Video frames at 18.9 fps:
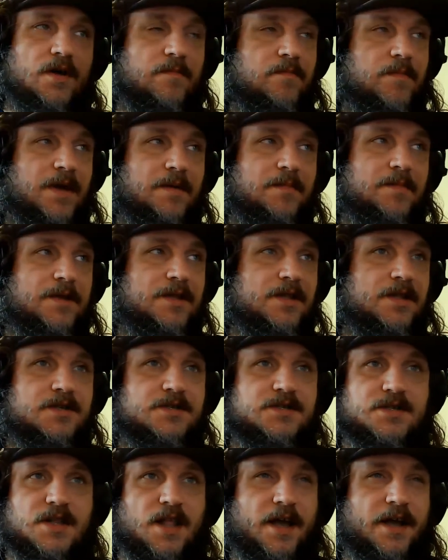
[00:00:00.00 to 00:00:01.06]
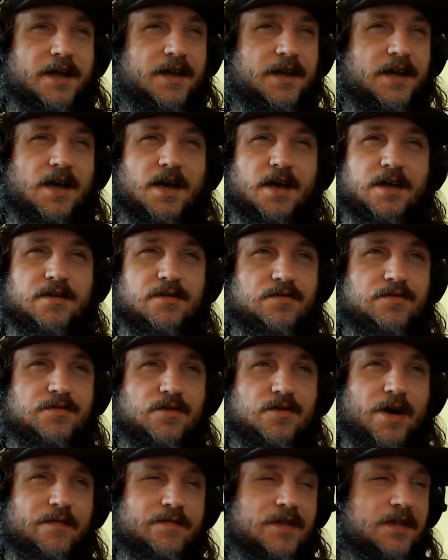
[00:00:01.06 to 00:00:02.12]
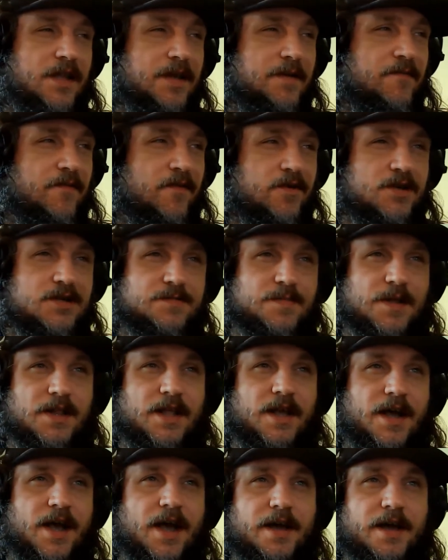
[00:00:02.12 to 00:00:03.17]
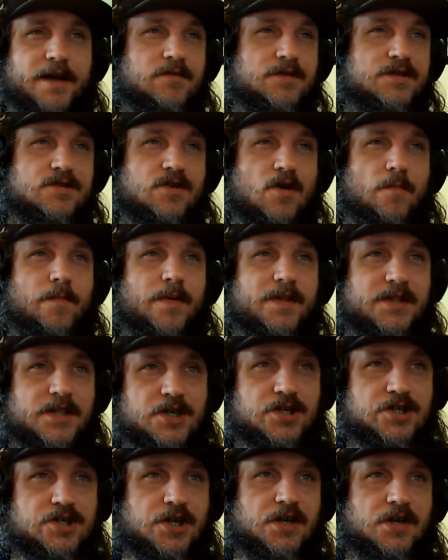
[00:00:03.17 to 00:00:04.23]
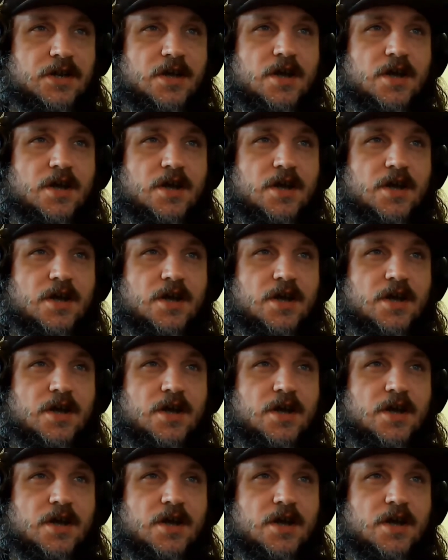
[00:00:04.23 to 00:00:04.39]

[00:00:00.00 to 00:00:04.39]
maybe this like you have the name for this, but like I call this competition,